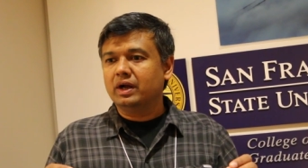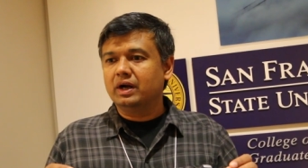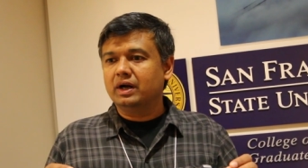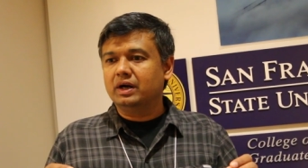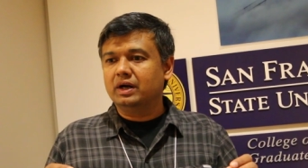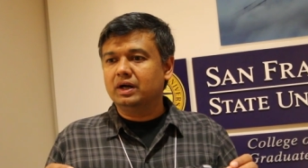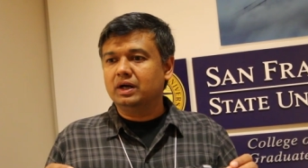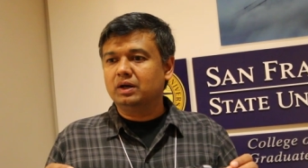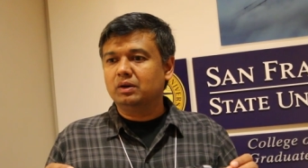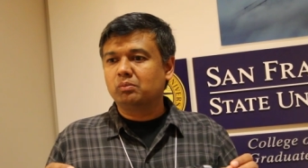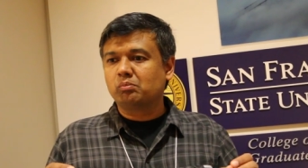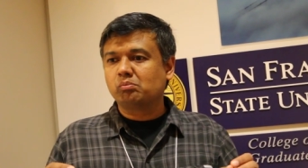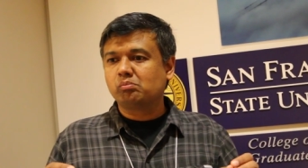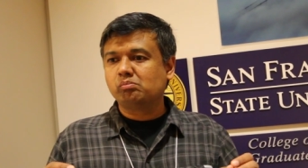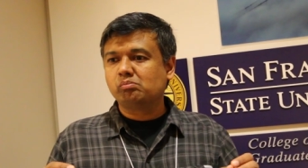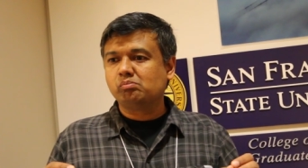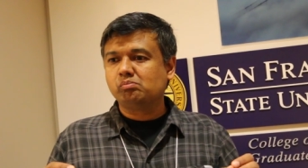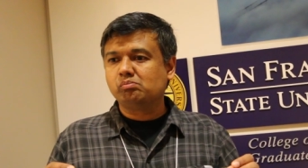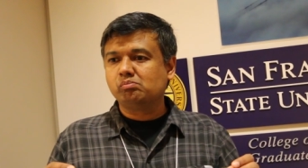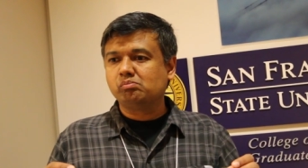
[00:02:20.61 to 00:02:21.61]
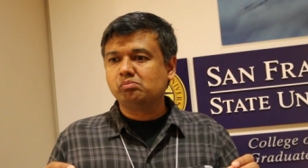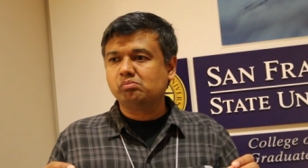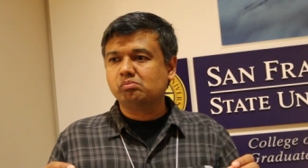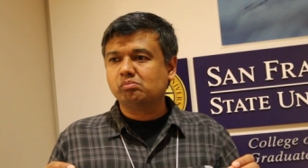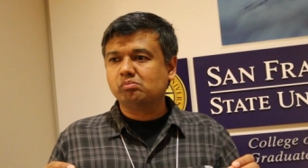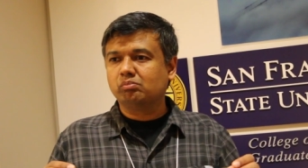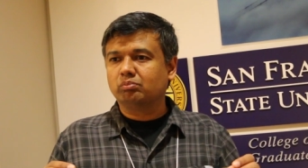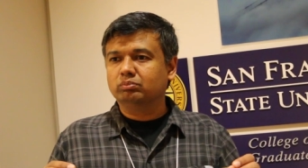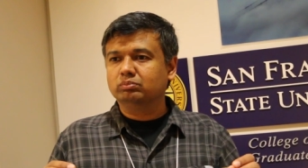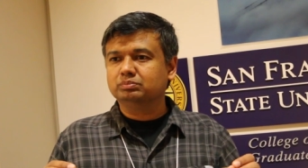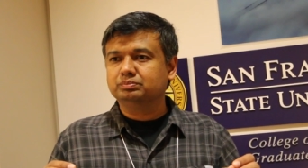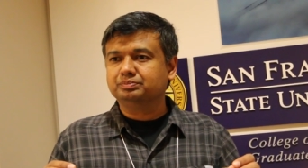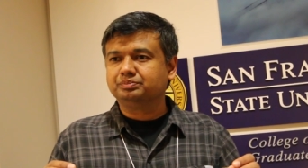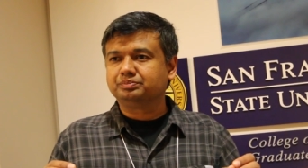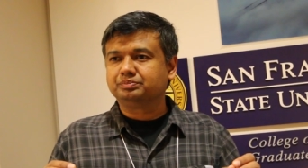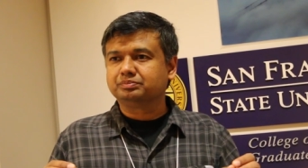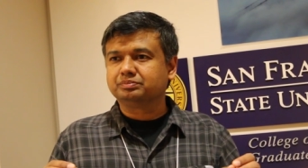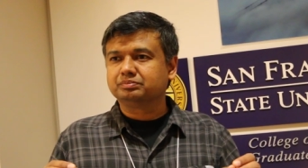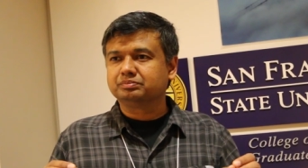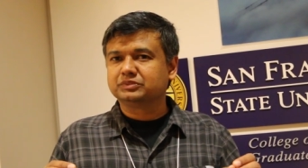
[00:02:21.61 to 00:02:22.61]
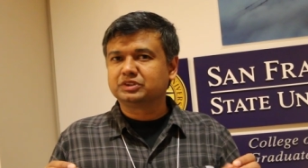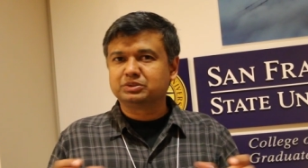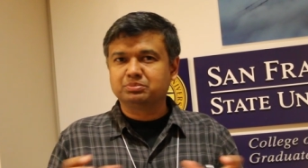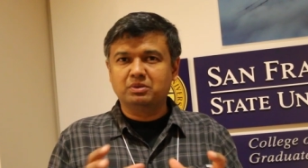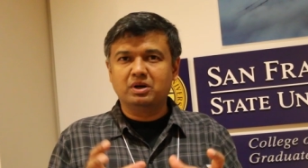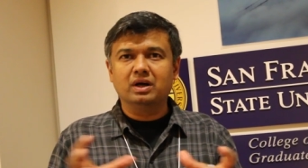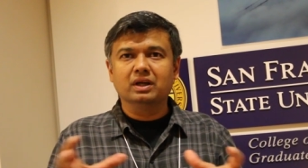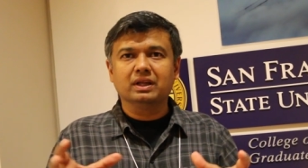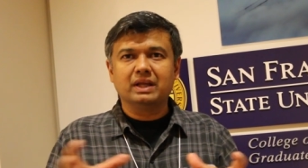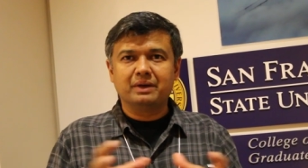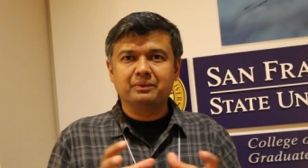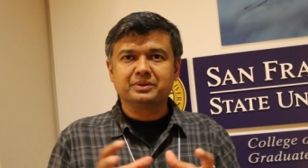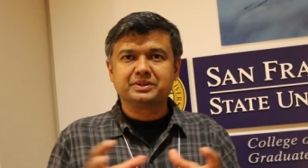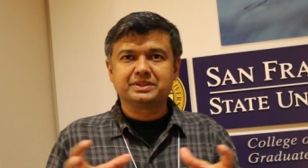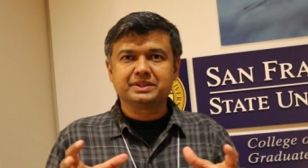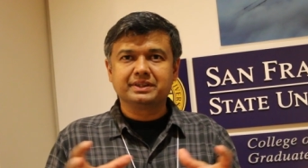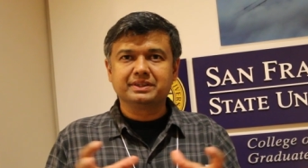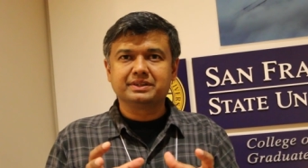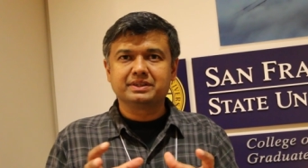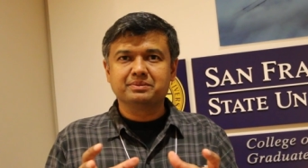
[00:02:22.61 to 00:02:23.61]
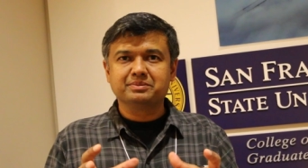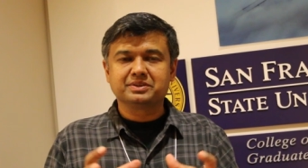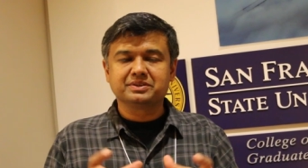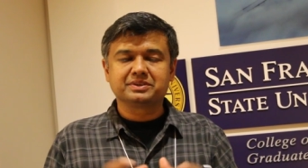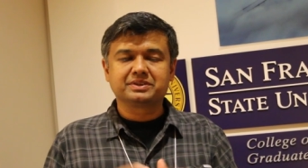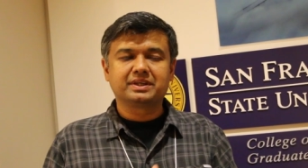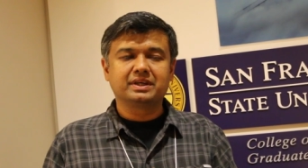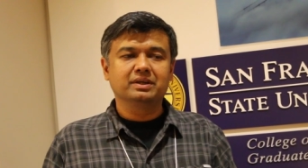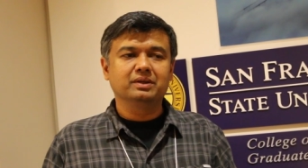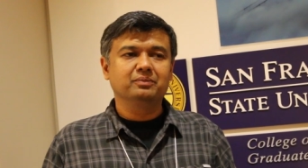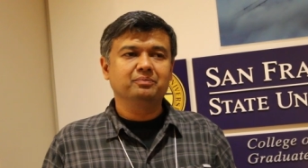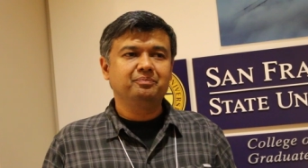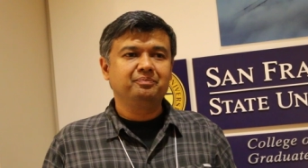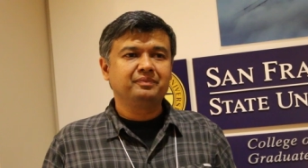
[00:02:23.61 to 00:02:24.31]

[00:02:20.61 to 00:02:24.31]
um, small, I would say, in terms of scale.